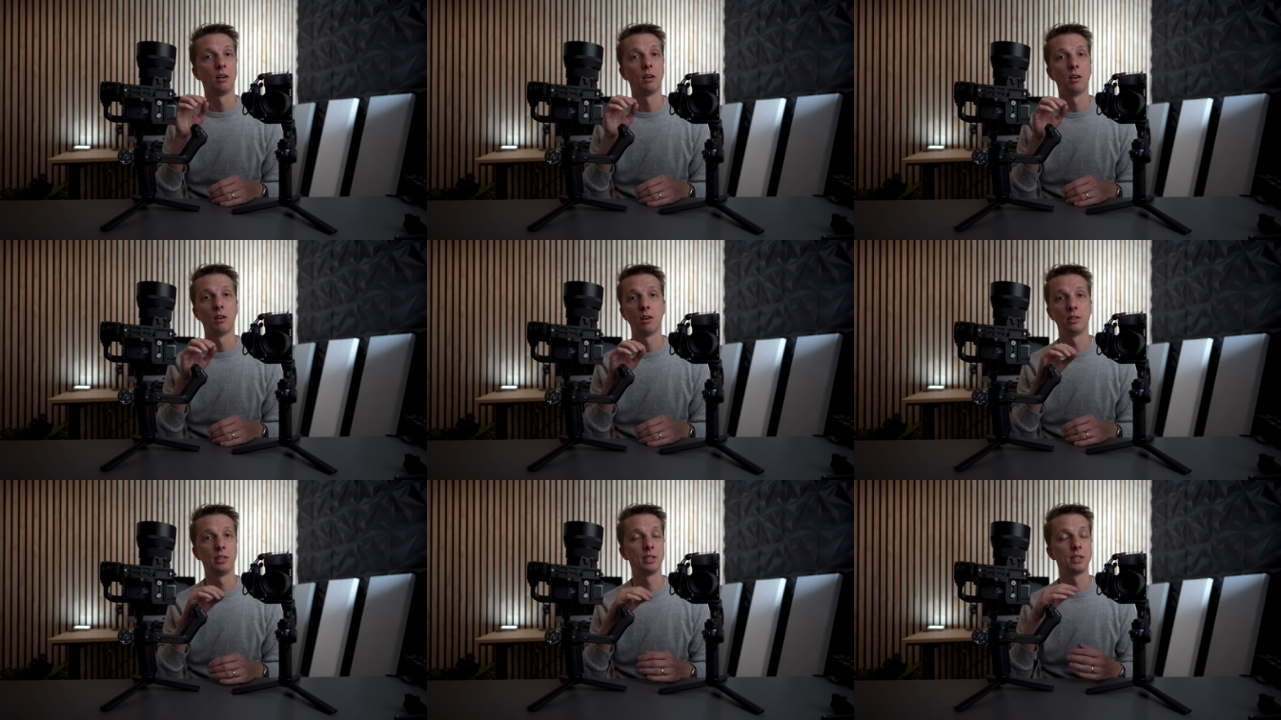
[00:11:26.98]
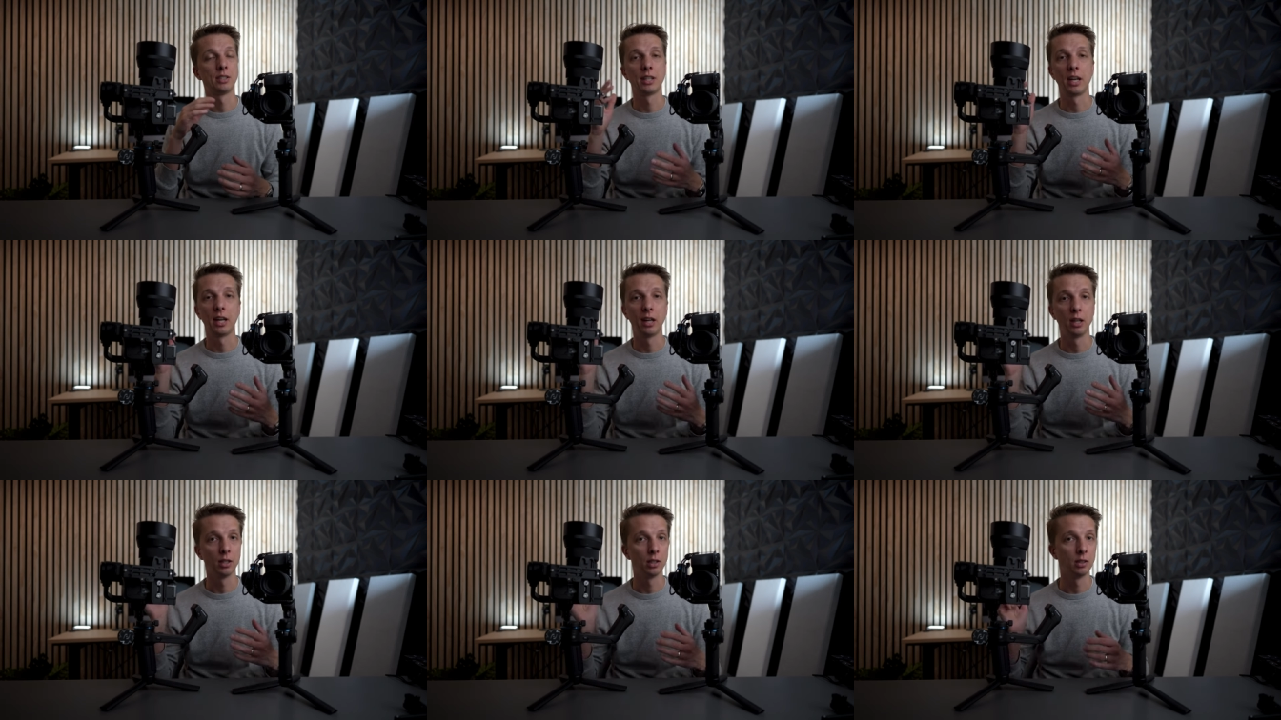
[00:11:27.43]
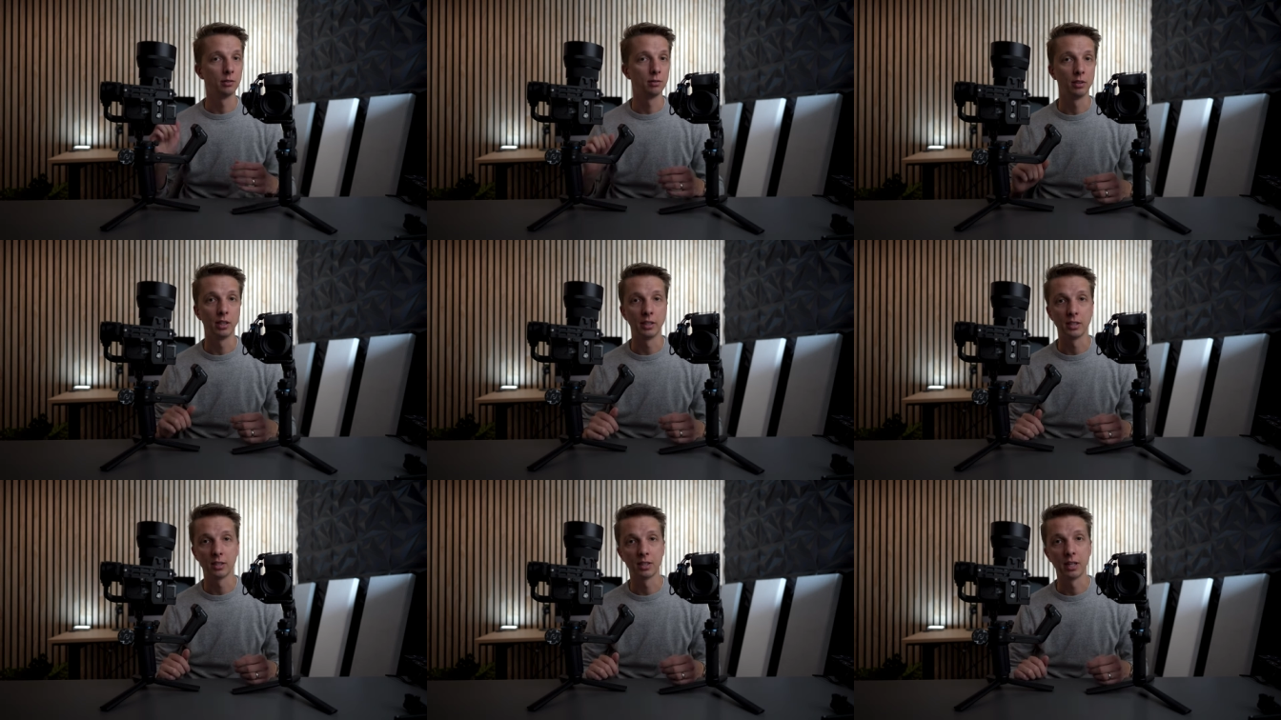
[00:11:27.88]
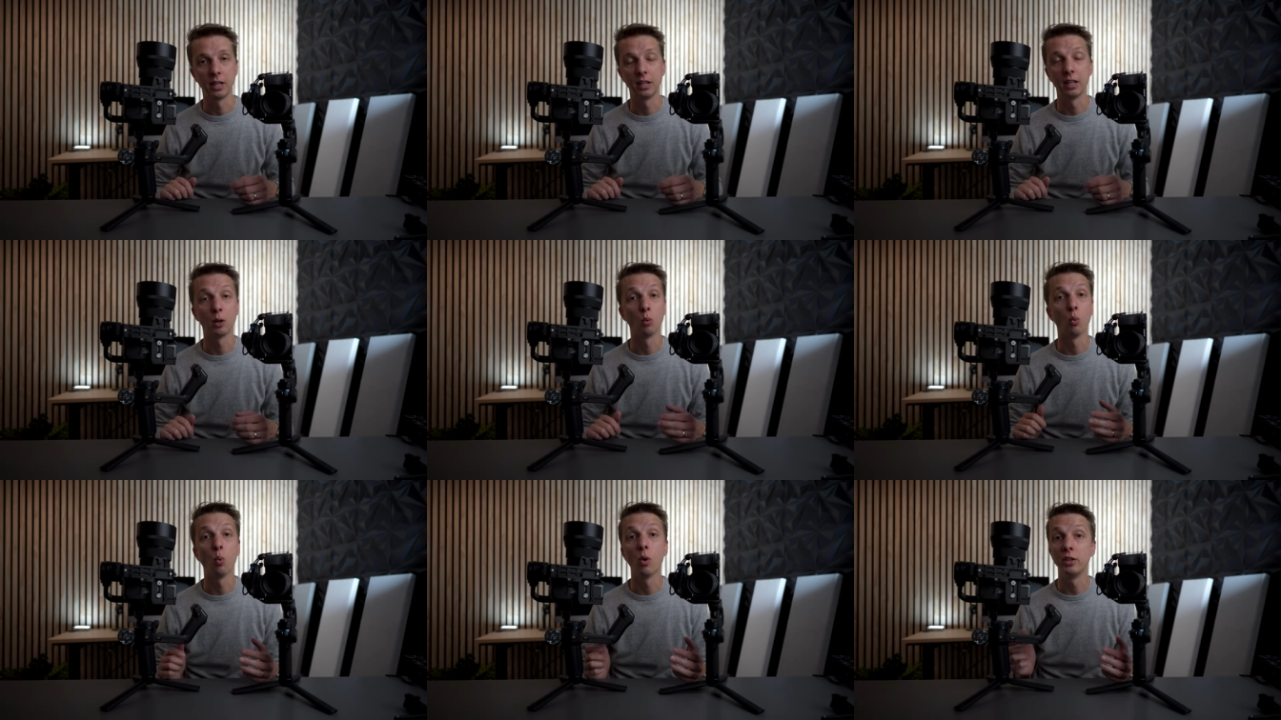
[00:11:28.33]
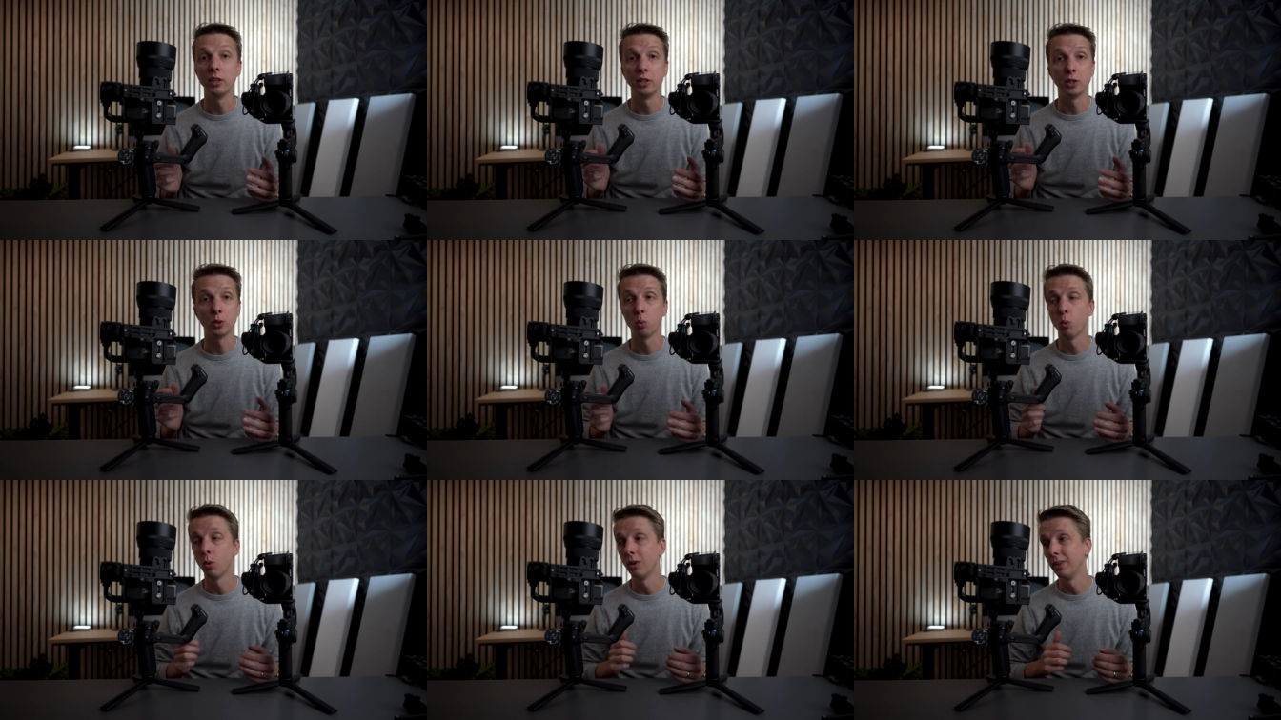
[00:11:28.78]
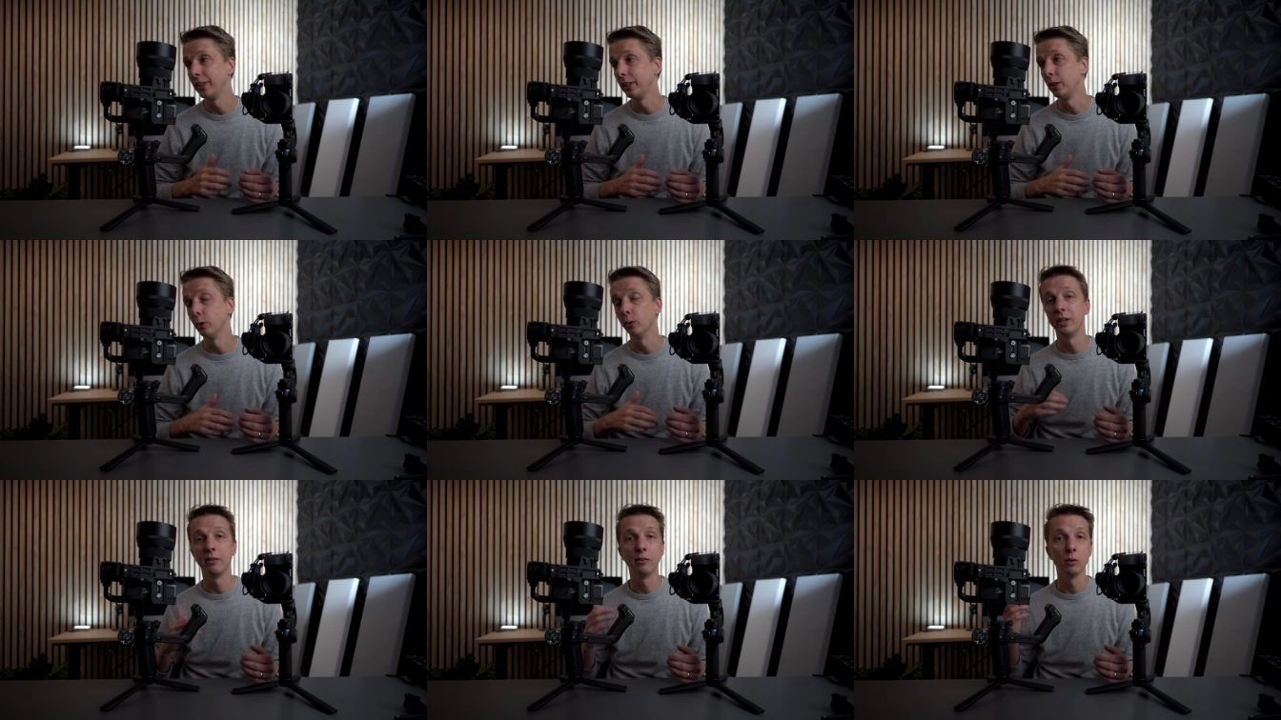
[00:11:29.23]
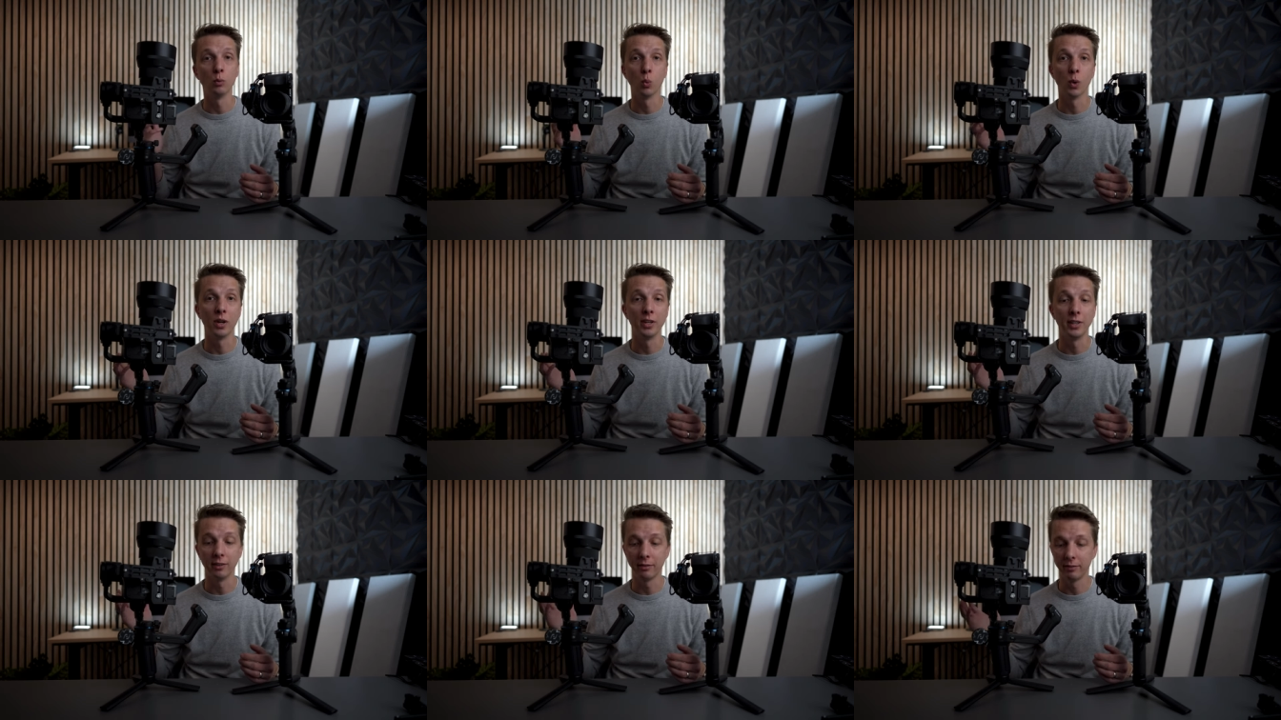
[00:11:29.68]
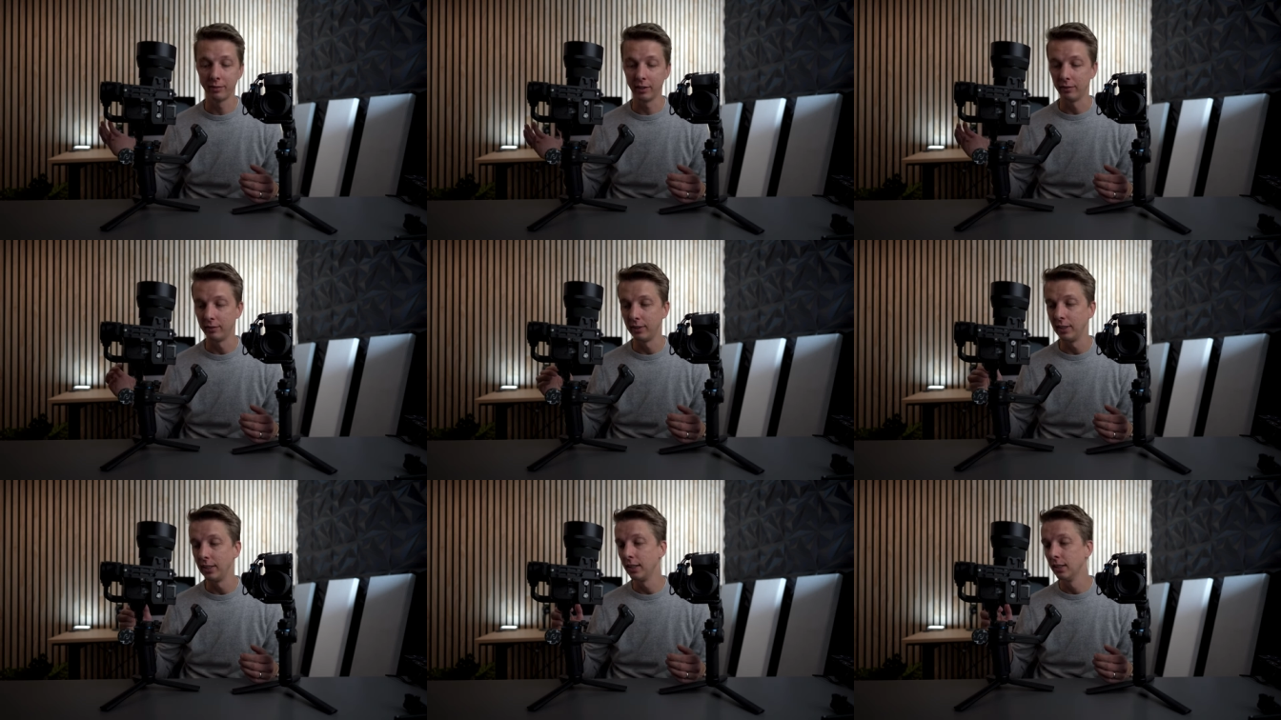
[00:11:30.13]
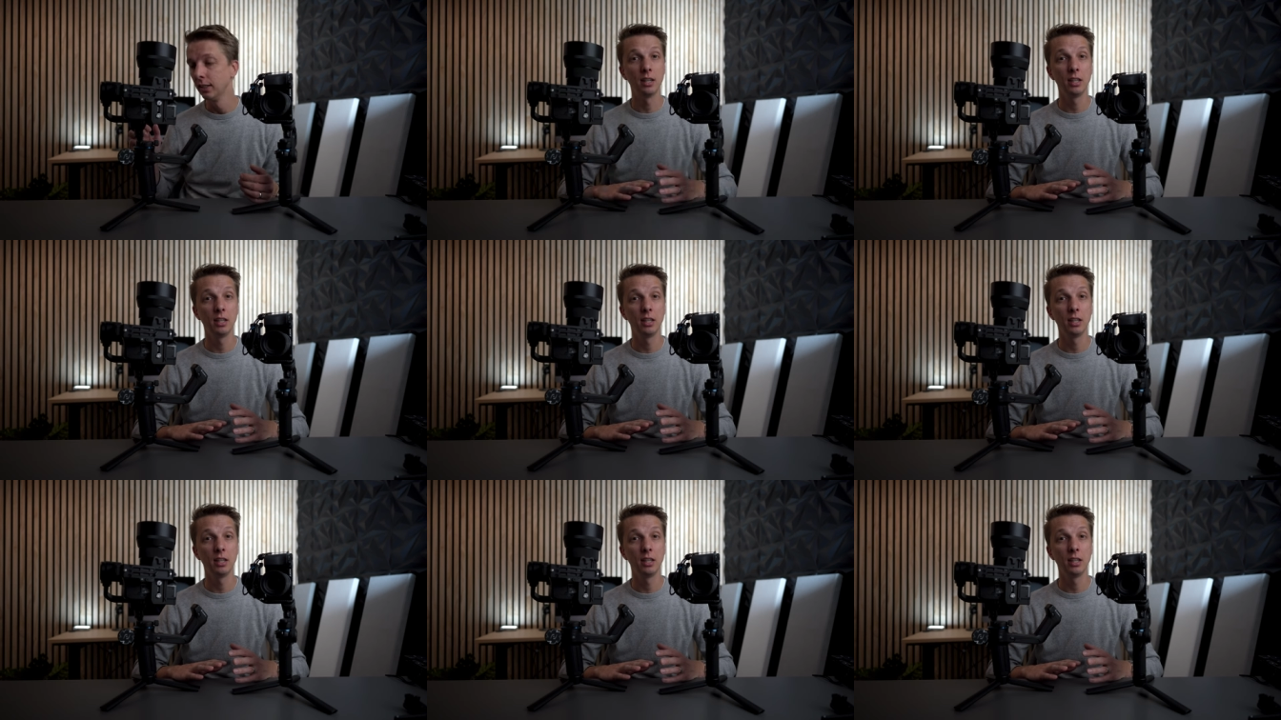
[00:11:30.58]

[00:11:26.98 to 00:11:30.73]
on a scale of, let's say, like 1 to 20 or even 1 to 50.